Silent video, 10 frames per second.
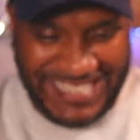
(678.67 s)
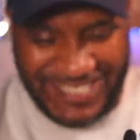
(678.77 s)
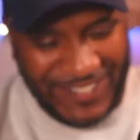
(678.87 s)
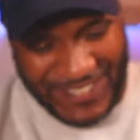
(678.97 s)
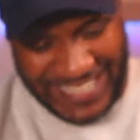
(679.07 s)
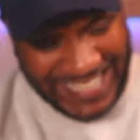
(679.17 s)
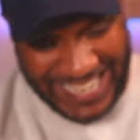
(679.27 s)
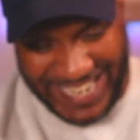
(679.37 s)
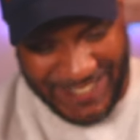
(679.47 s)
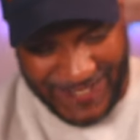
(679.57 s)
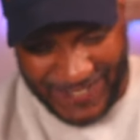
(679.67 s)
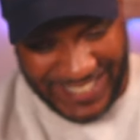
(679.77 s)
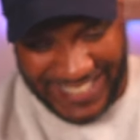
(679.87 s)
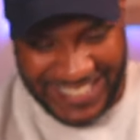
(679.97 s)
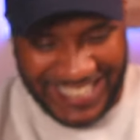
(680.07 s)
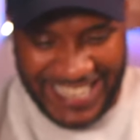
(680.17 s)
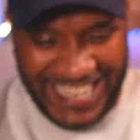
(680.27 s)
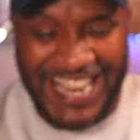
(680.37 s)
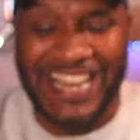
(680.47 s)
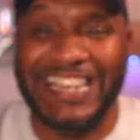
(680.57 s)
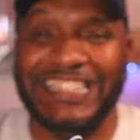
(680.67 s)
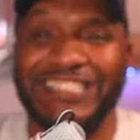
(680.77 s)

no give. It's